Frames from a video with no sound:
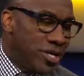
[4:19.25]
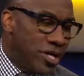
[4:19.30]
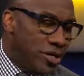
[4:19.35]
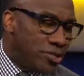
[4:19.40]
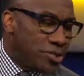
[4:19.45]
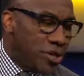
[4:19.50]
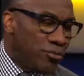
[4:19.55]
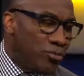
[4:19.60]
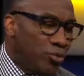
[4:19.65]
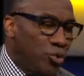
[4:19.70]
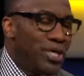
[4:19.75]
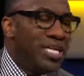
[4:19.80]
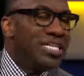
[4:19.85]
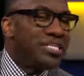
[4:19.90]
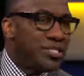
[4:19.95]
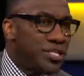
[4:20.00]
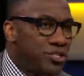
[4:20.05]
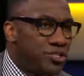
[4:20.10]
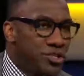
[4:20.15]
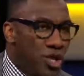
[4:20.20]
some
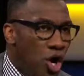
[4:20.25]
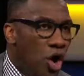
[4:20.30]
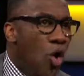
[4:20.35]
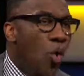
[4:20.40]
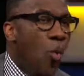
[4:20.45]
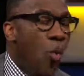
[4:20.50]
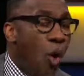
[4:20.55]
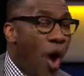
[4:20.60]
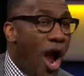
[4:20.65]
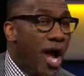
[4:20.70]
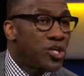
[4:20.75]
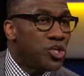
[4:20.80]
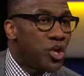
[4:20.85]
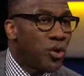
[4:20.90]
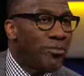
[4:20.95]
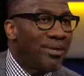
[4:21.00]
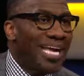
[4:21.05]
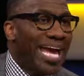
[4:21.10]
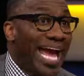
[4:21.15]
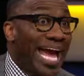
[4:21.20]
reasons why you're
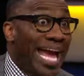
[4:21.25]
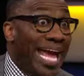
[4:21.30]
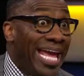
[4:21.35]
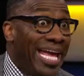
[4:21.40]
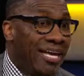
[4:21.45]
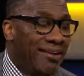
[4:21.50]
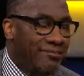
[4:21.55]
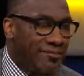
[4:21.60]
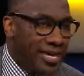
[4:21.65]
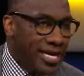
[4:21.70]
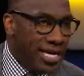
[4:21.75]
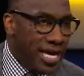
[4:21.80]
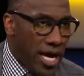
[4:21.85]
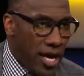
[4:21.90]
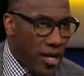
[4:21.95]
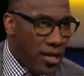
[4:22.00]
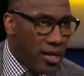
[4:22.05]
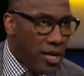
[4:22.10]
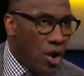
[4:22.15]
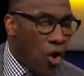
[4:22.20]
behaving
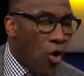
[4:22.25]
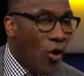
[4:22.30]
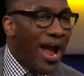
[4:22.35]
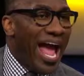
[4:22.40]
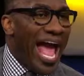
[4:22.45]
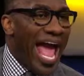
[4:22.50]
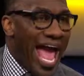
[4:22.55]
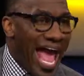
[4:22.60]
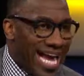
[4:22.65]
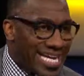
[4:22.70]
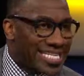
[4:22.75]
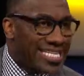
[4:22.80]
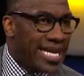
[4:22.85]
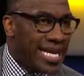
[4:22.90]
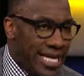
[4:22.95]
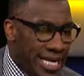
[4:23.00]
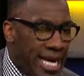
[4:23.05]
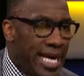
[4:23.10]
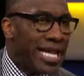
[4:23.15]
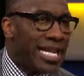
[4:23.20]
or
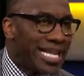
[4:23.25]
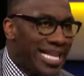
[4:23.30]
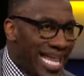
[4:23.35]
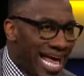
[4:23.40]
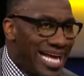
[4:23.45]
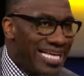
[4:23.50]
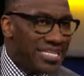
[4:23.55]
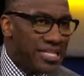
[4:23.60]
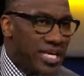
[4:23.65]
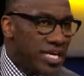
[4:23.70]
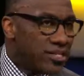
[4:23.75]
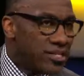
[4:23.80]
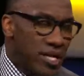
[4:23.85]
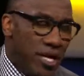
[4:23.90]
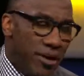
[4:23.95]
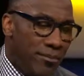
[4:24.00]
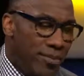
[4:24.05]
acting like this.